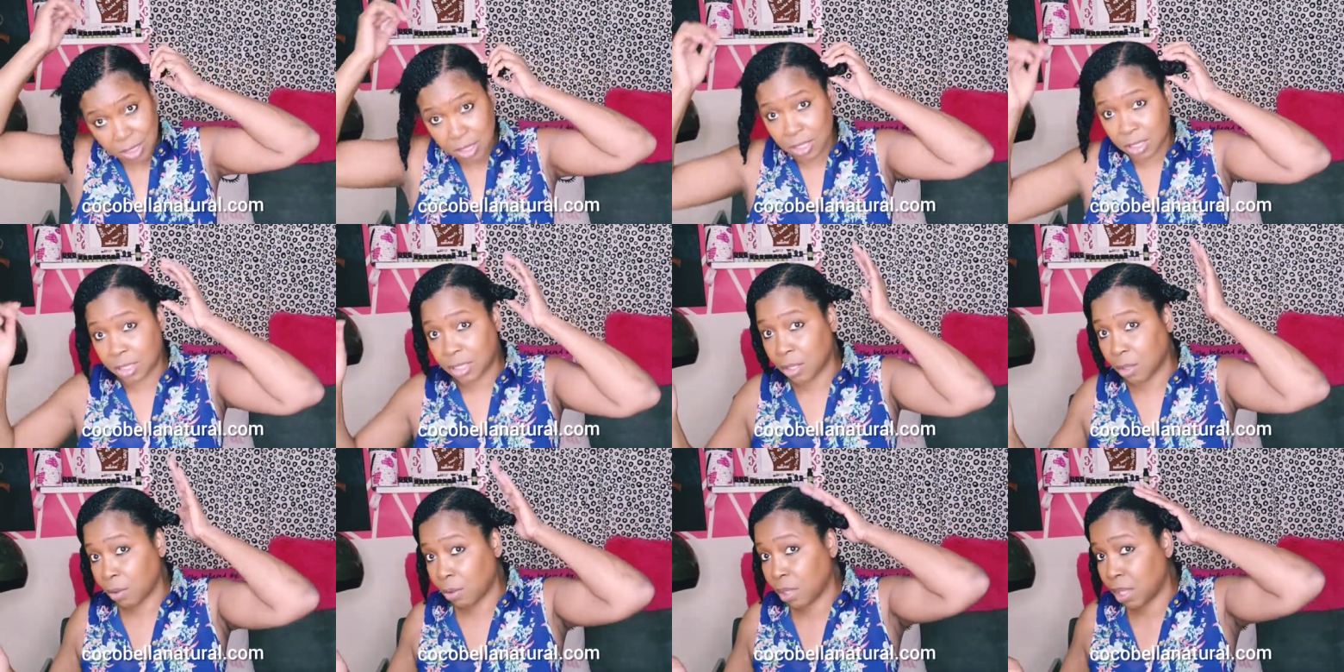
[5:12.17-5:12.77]

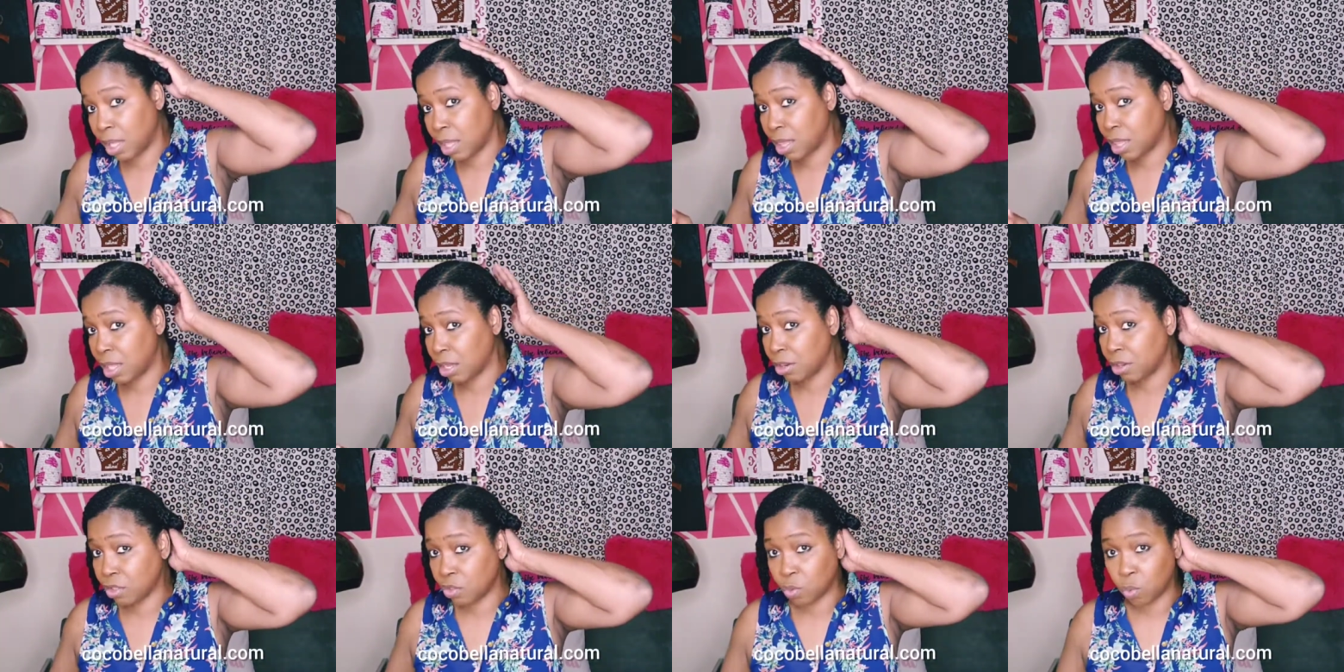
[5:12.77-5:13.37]
So, and
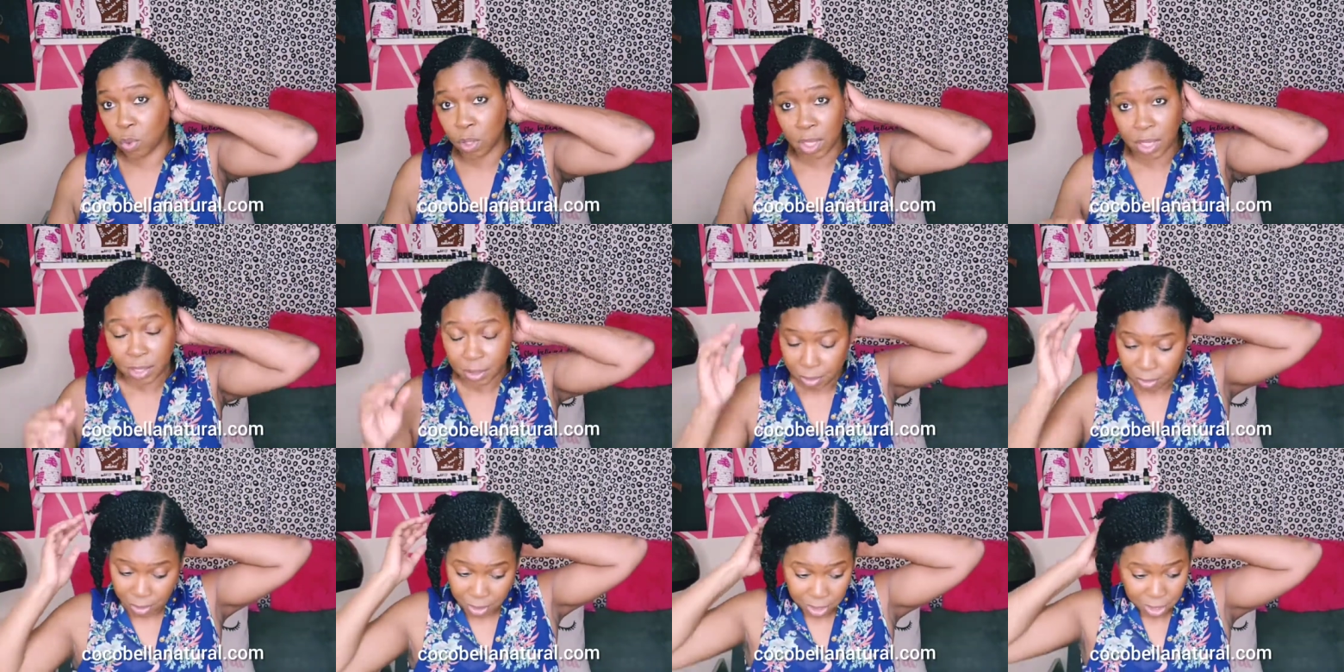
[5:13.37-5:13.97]
there's one.
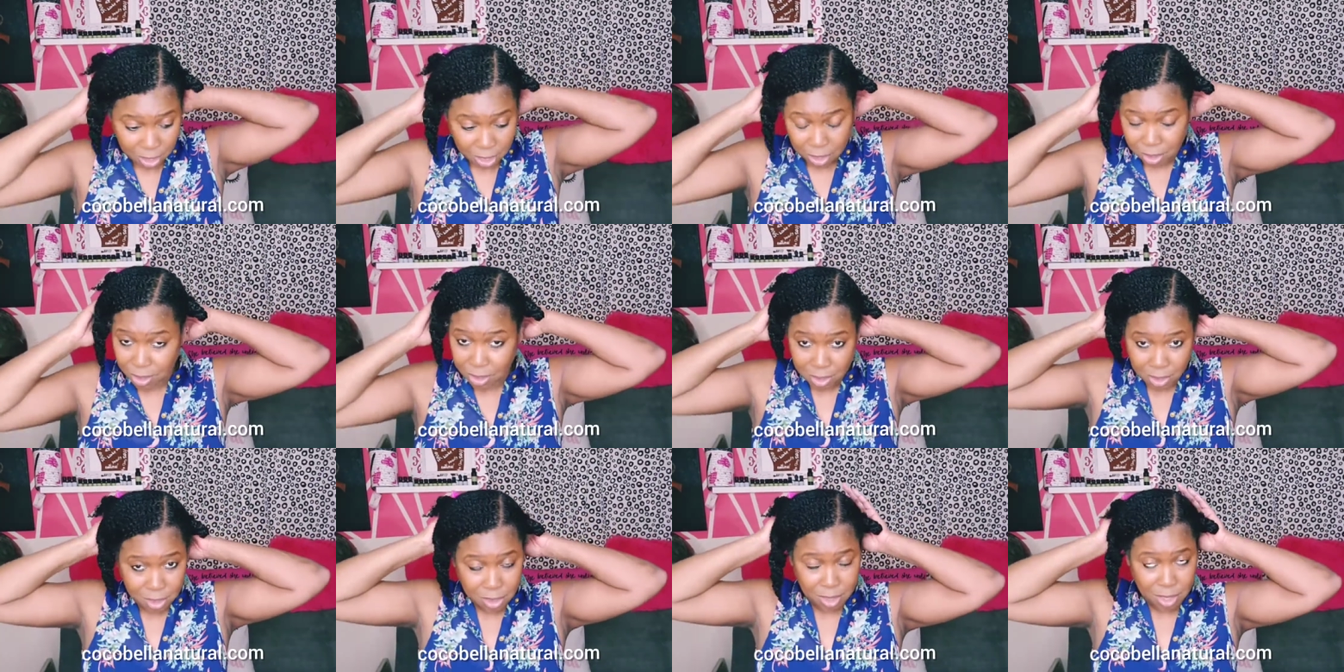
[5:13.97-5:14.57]

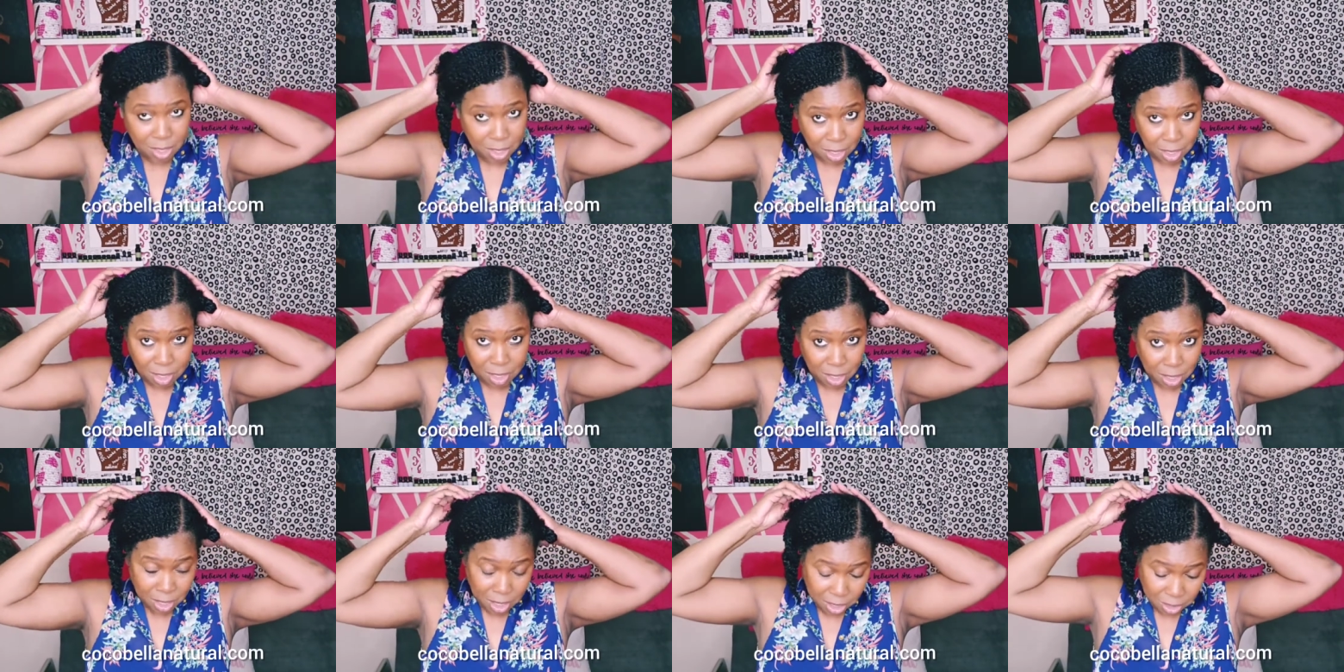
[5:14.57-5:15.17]

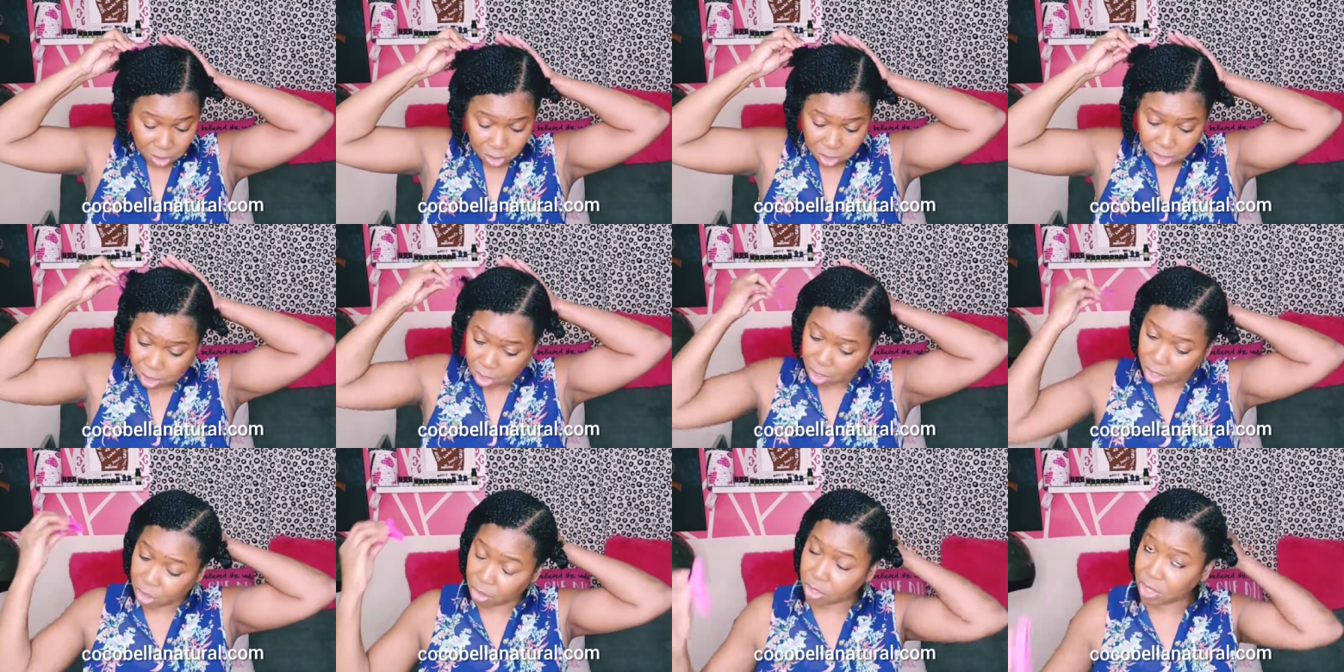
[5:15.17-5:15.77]
Then the
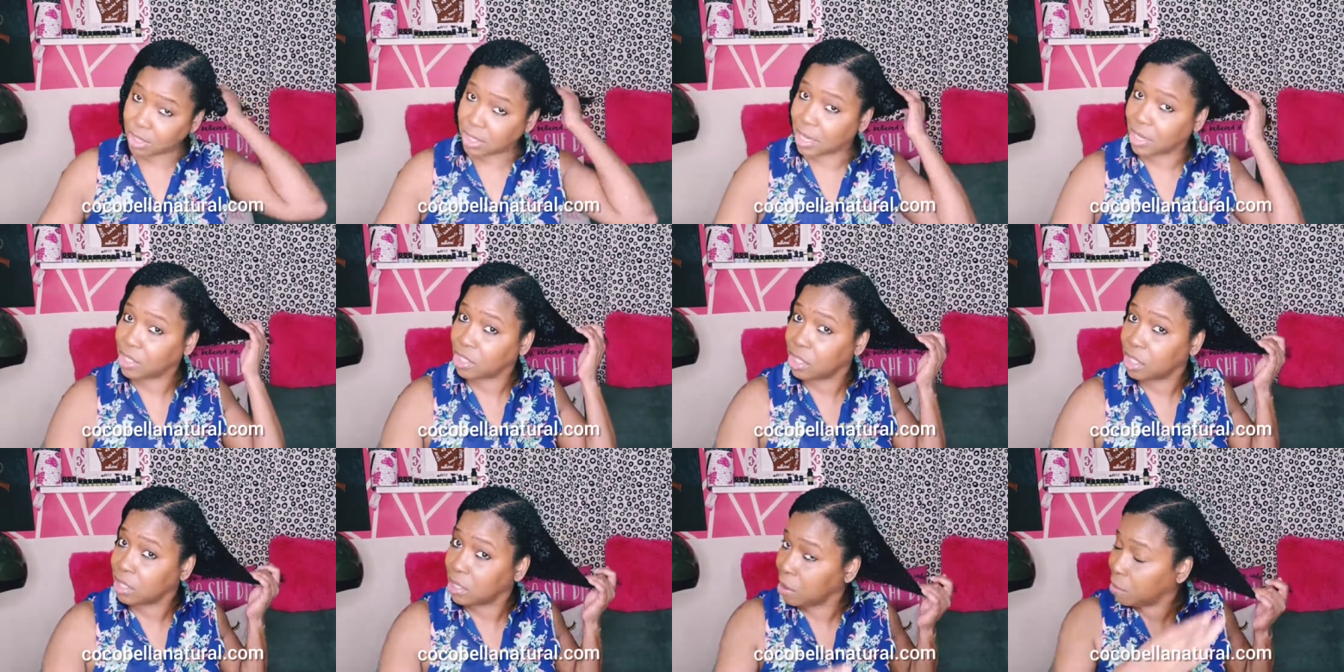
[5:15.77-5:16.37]
other
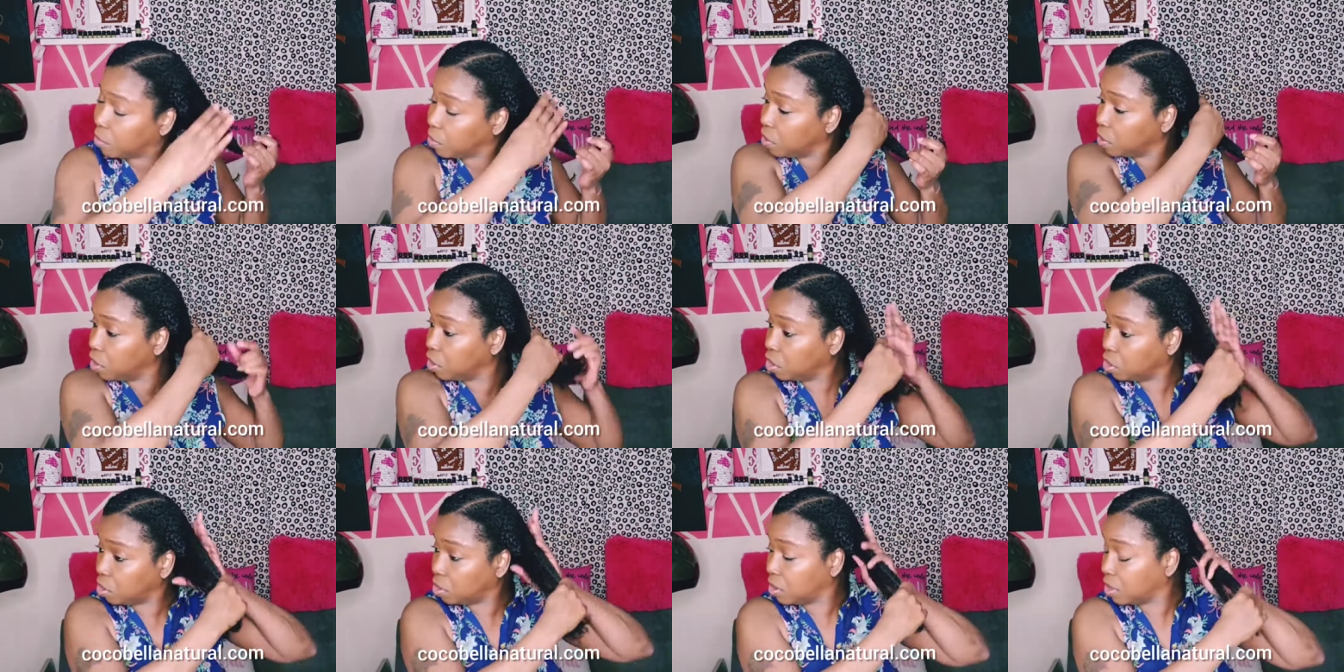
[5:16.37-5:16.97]
section, I'm going to
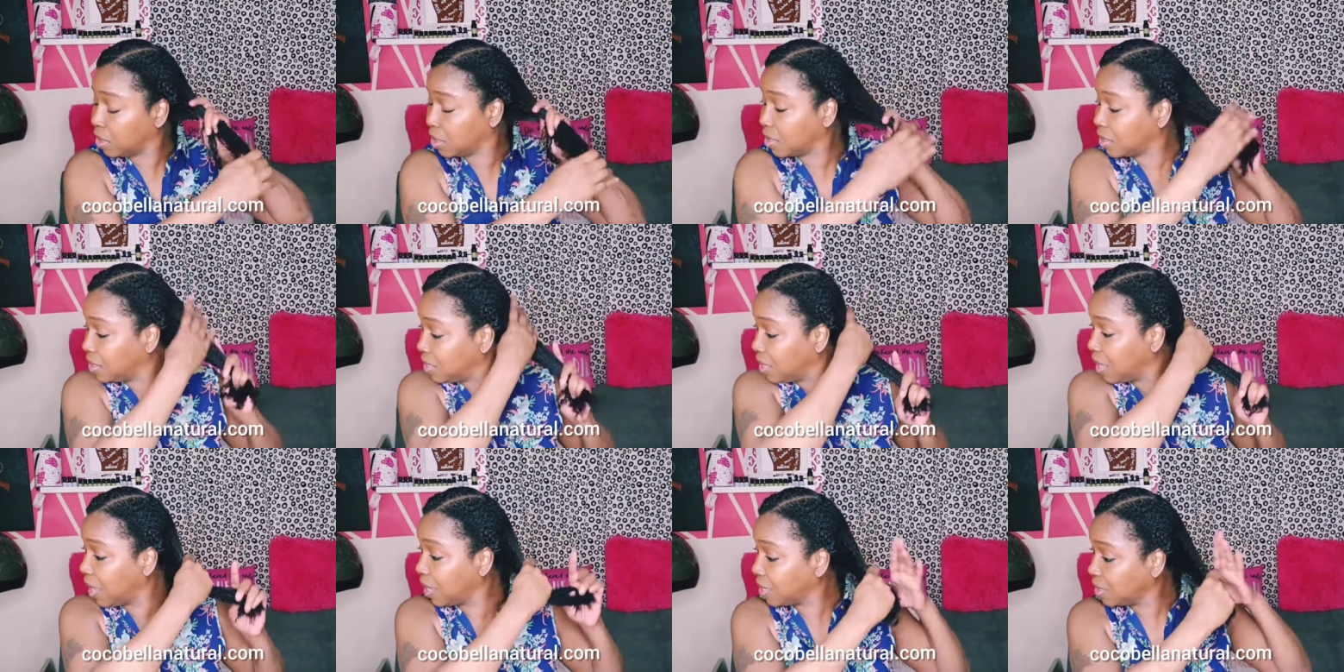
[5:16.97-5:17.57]
do the
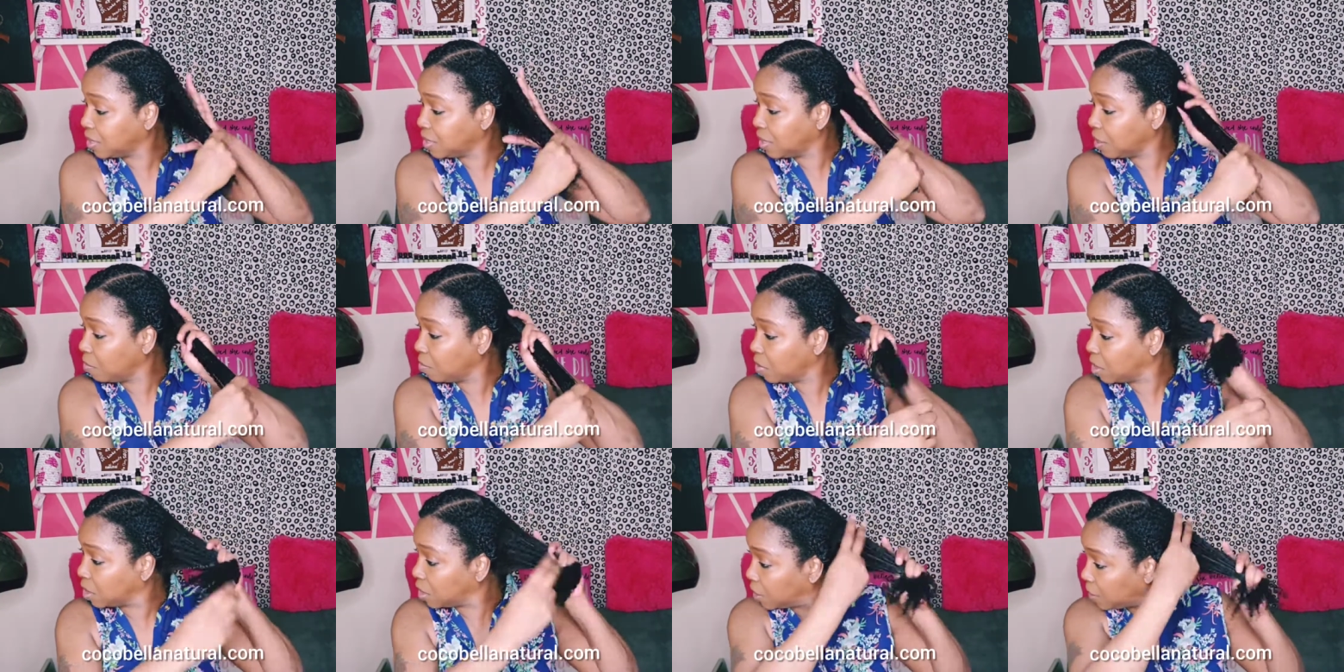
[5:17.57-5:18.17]
exact same
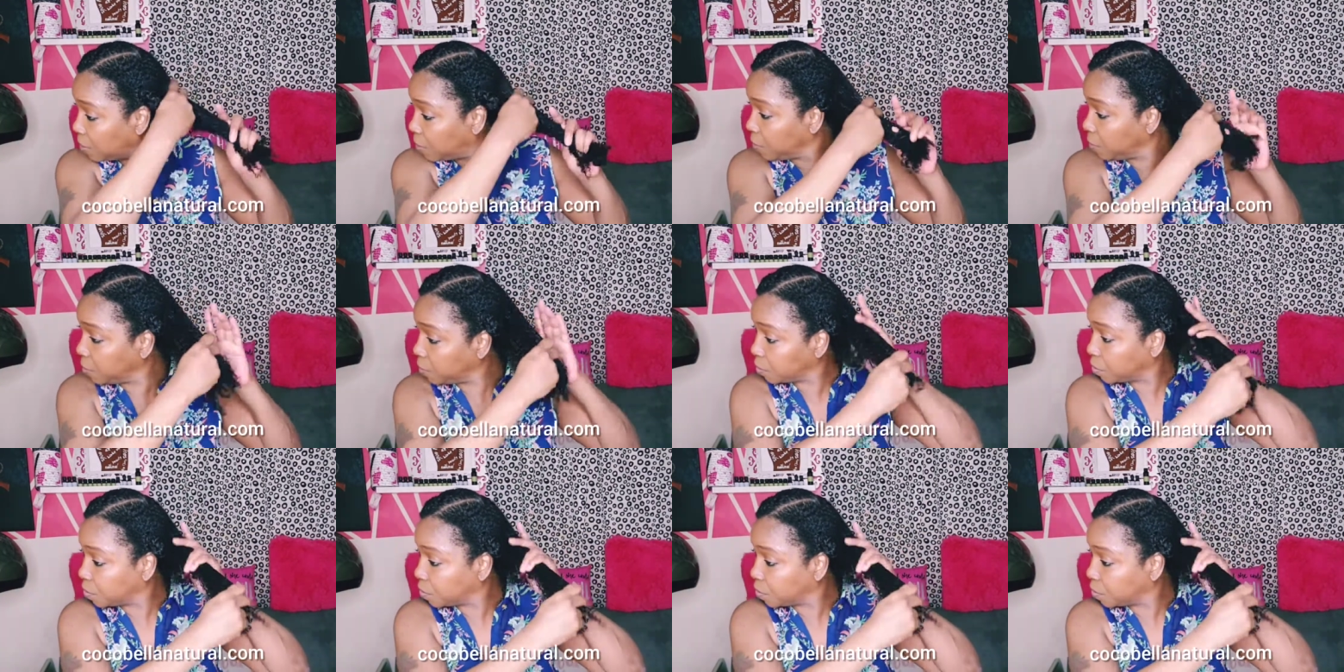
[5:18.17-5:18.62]
thing.